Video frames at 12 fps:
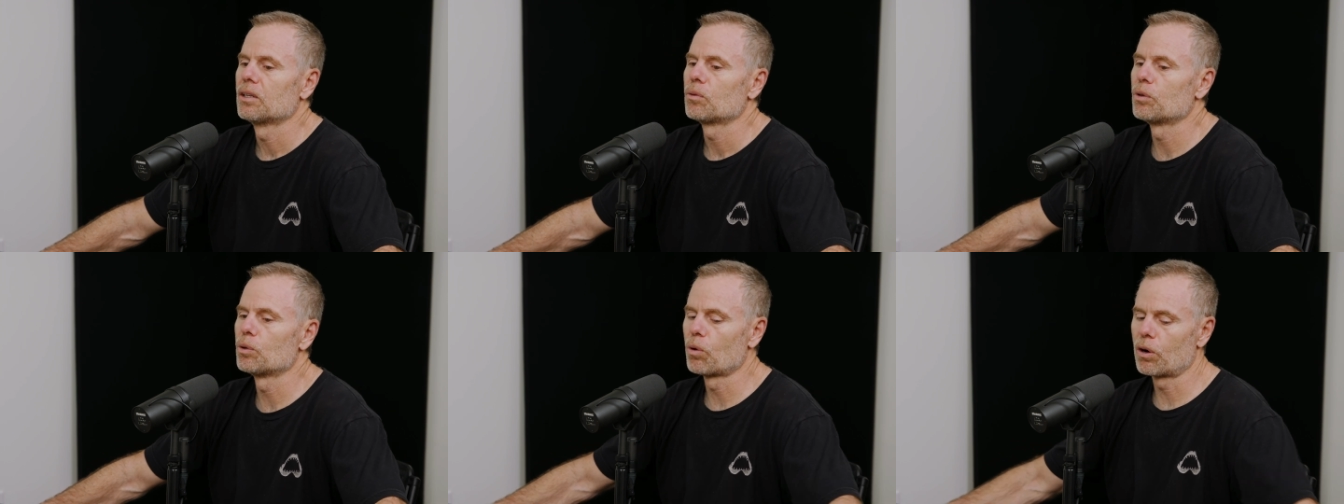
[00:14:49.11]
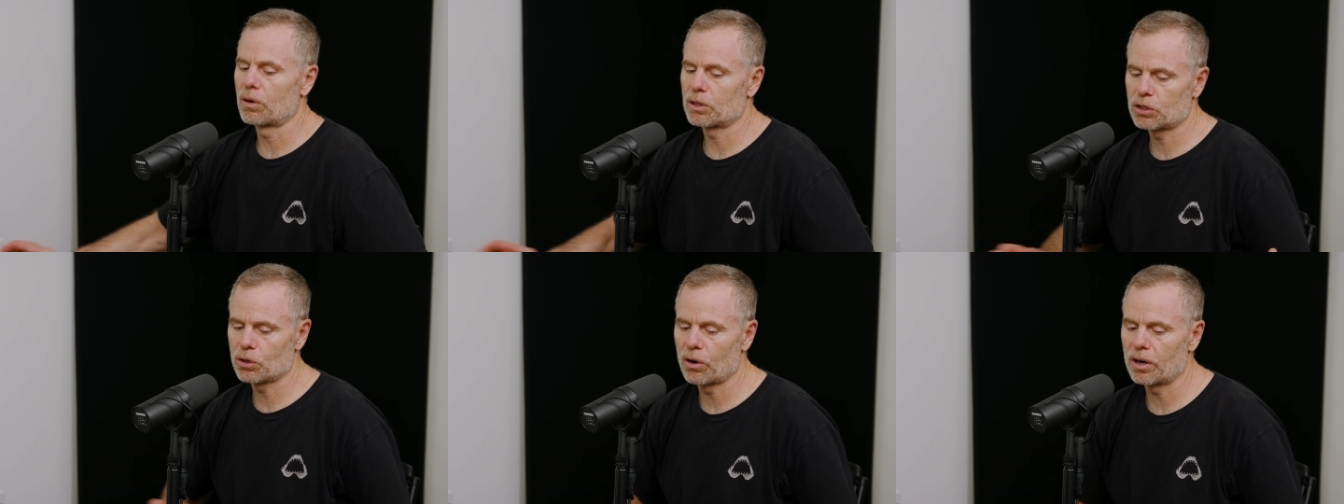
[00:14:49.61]
we weren't
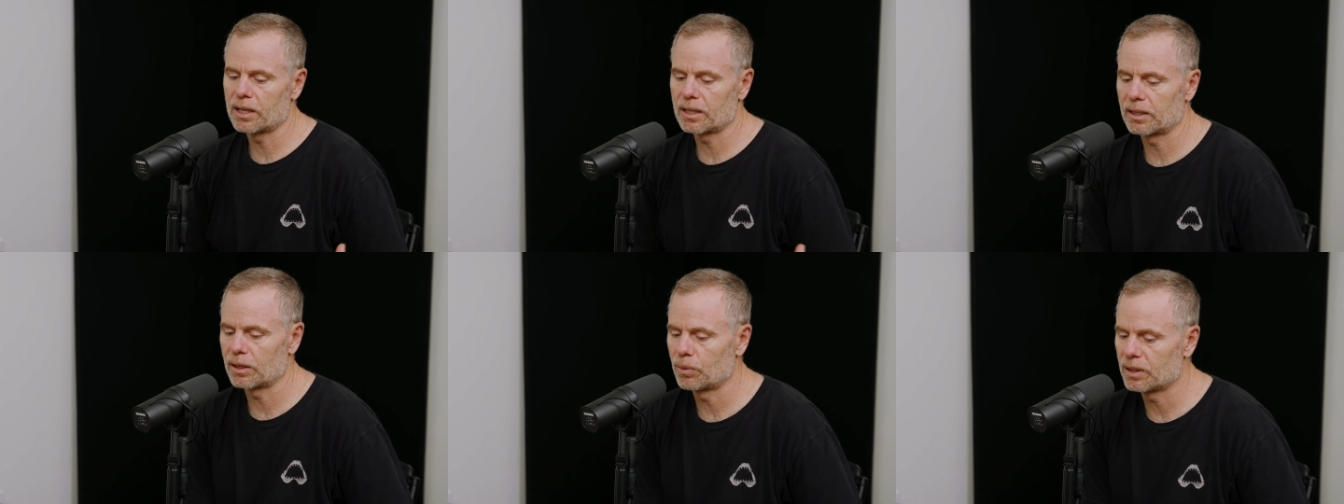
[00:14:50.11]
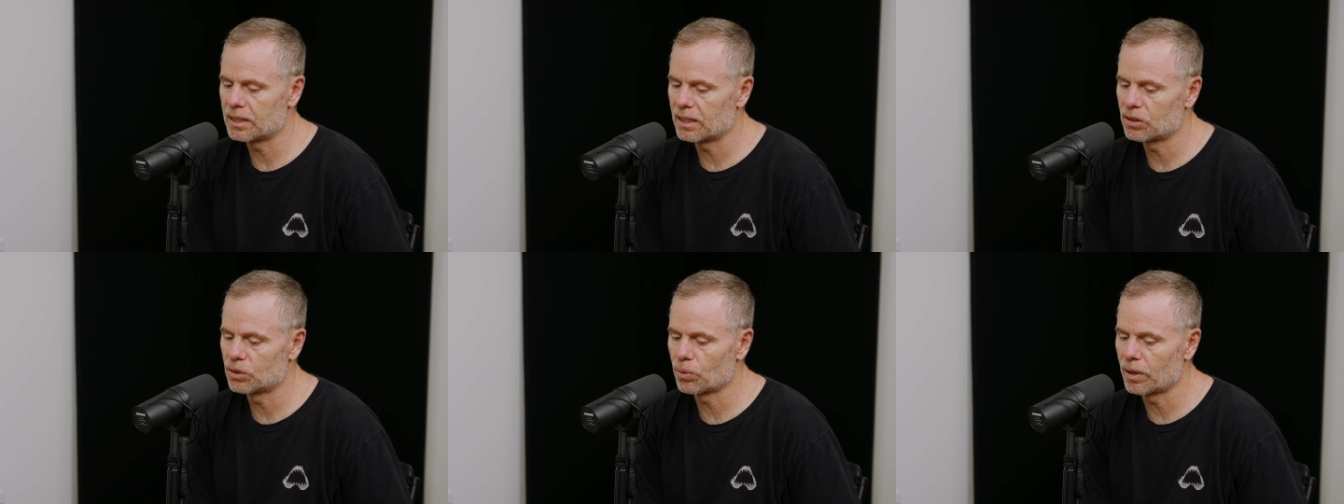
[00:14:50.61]
starting like we
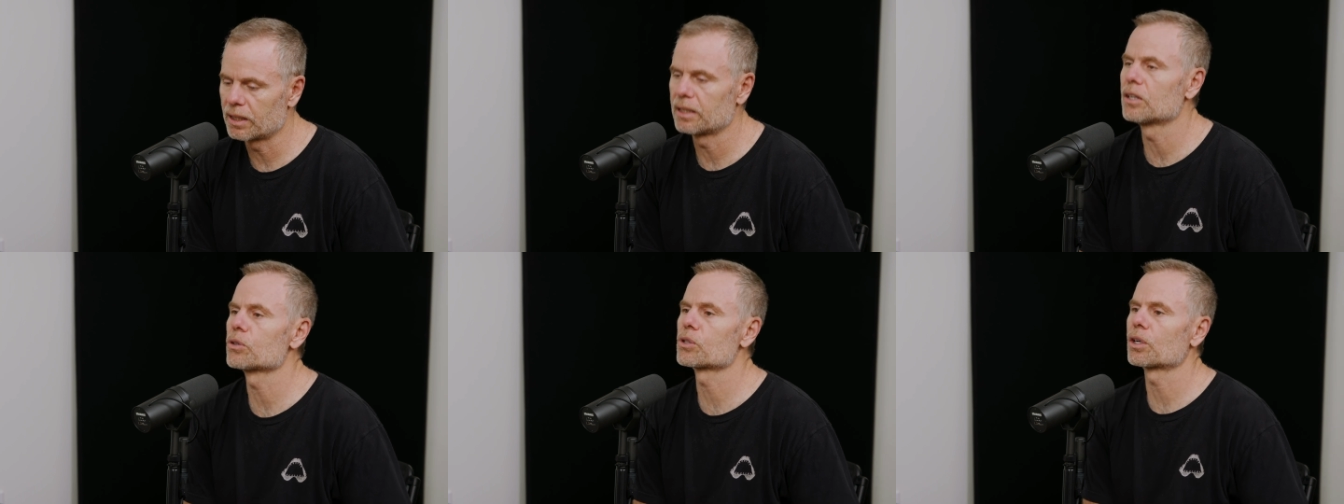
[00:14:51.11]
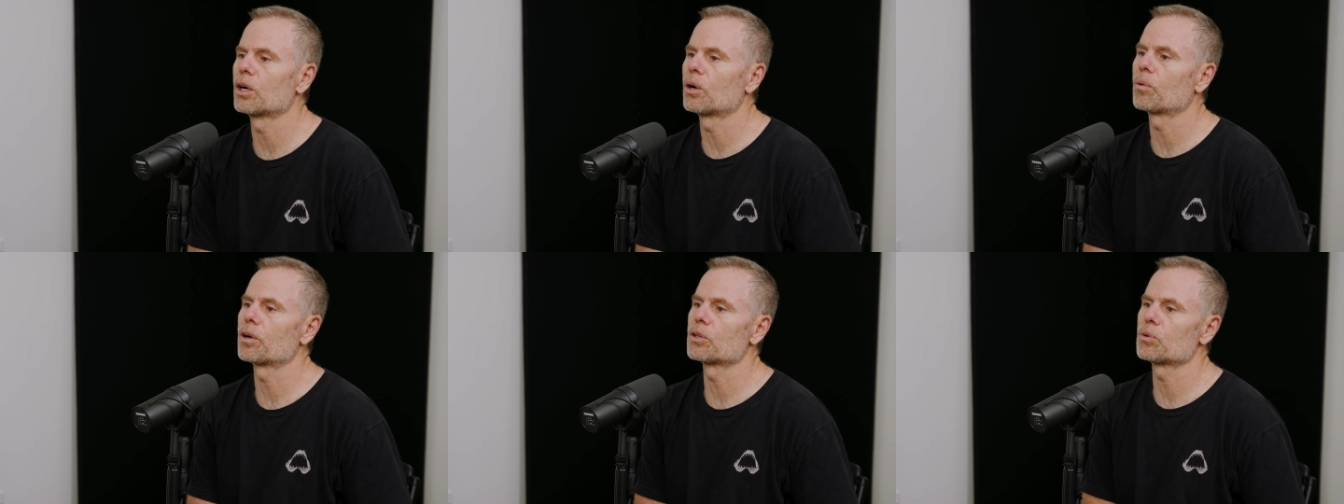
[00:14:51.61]
did 20 years
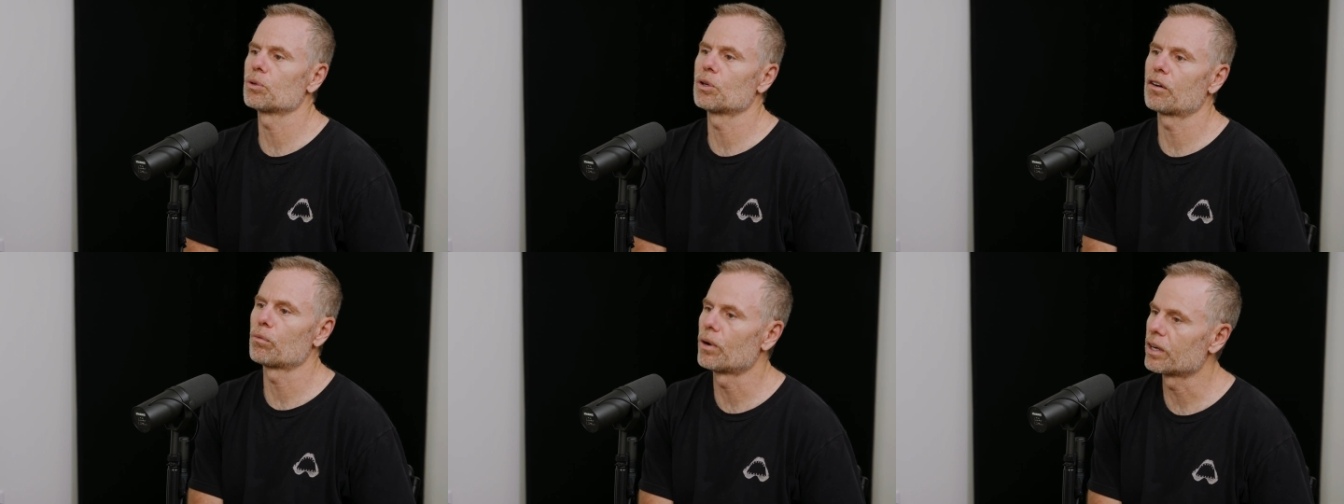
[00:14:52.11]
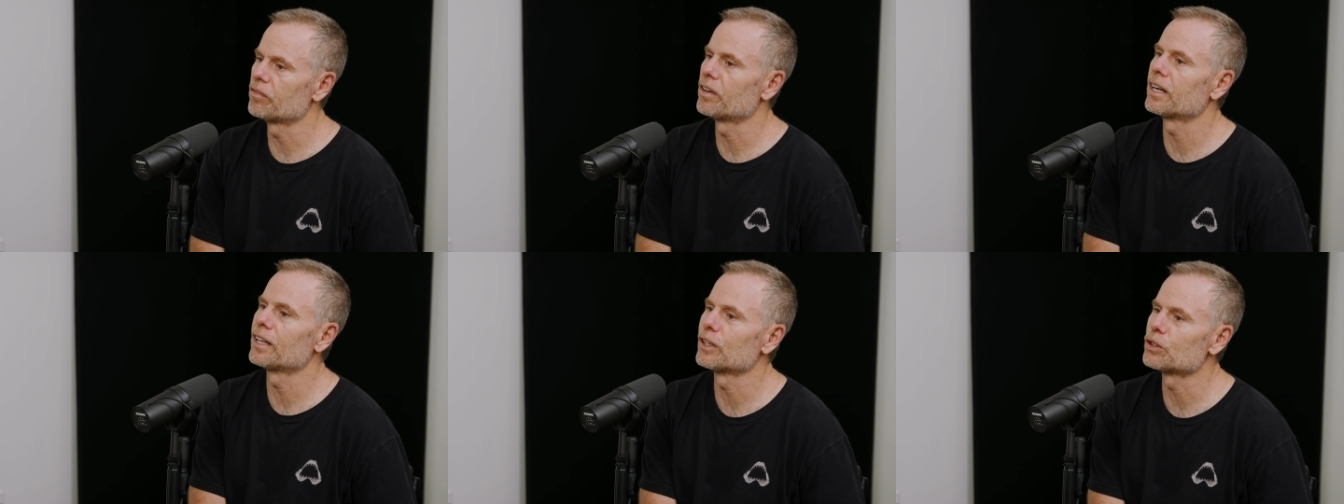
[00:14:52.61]
ago, where you have one
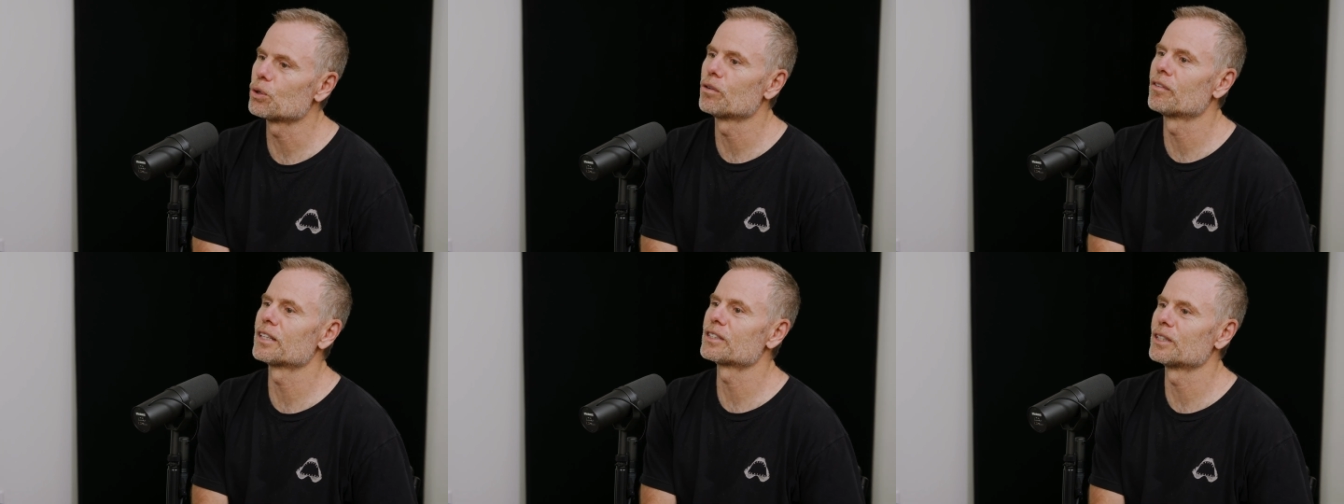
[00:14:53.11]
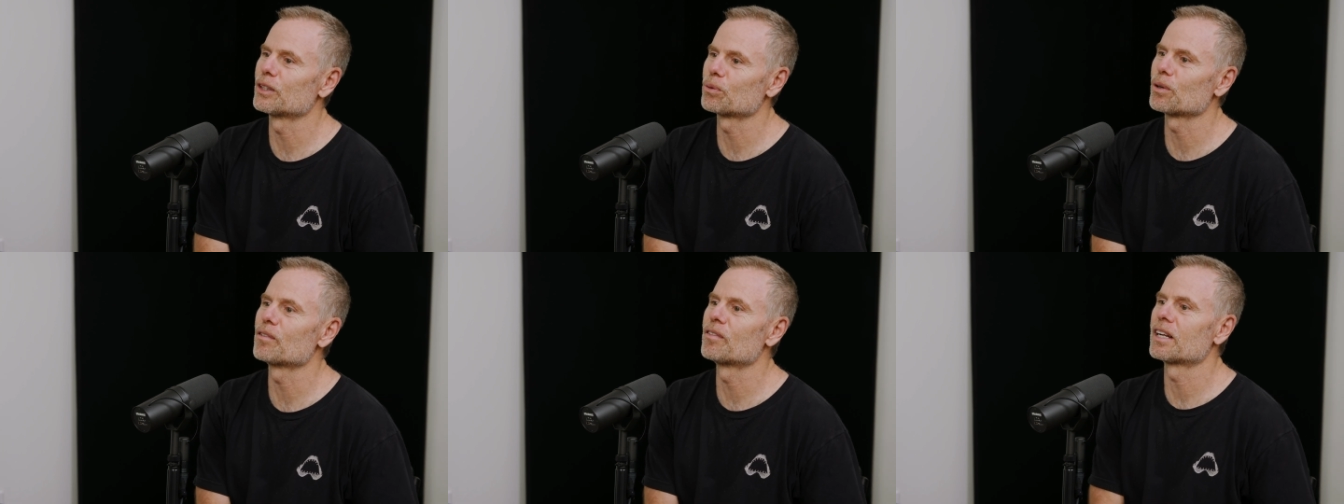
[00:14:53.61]
event and then two events and then
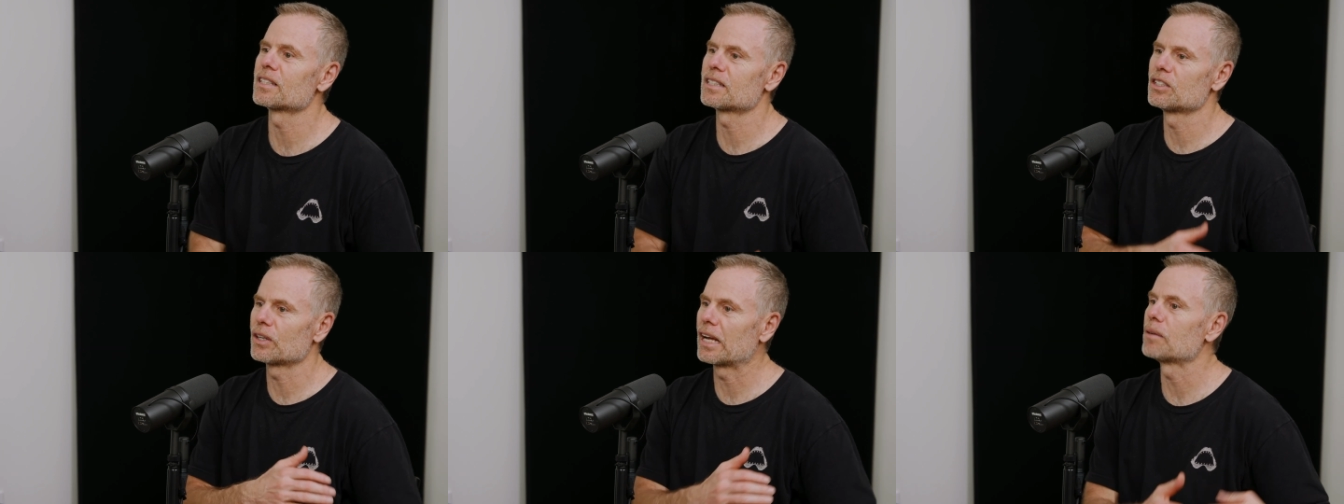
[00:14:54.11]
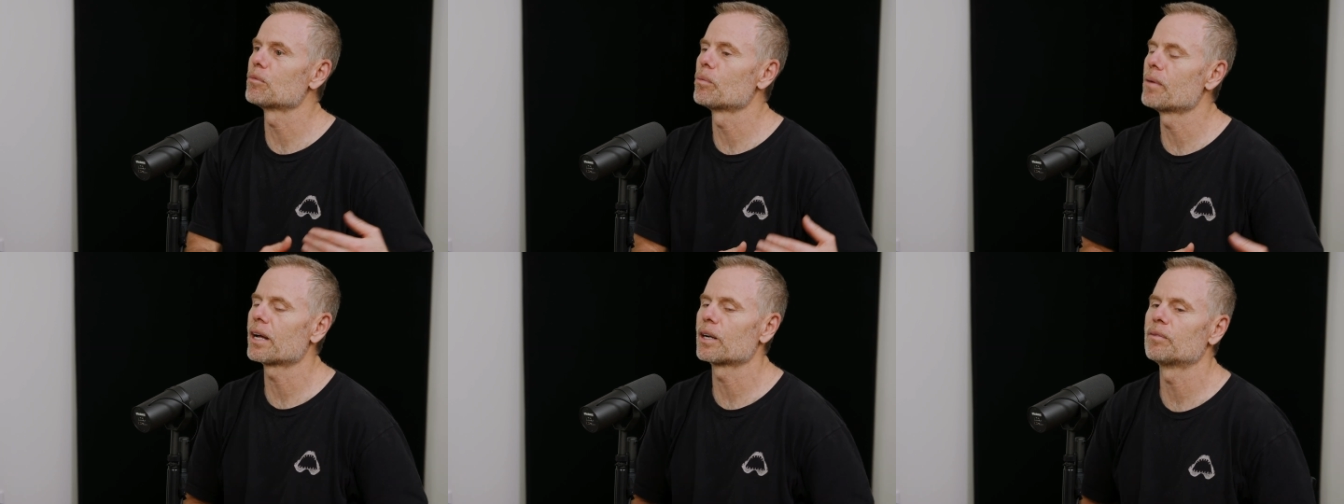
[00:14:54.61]
three events and you gain
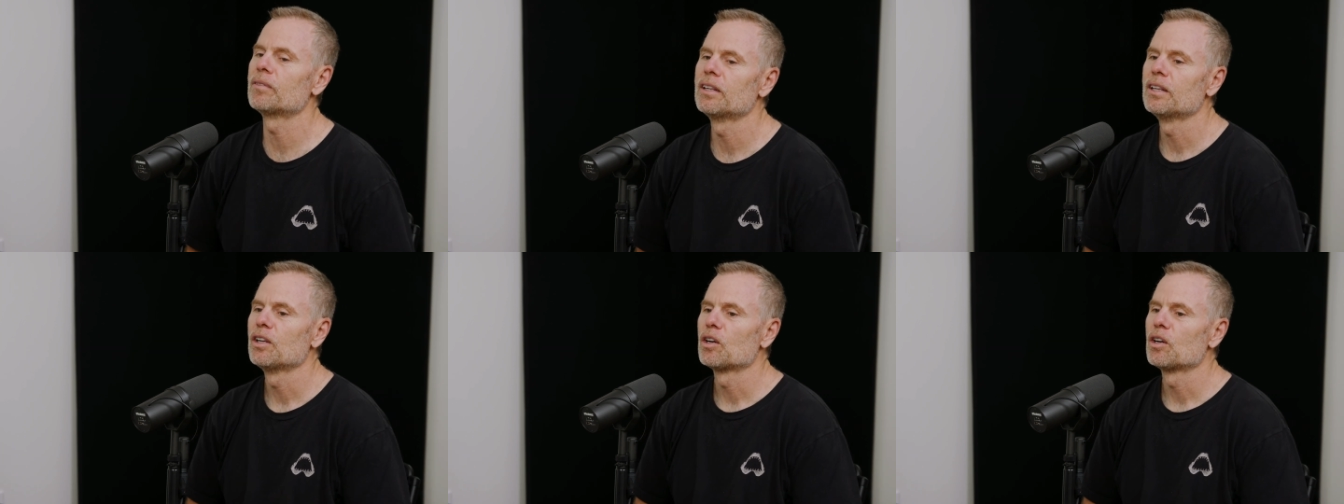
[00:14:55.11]
momentum.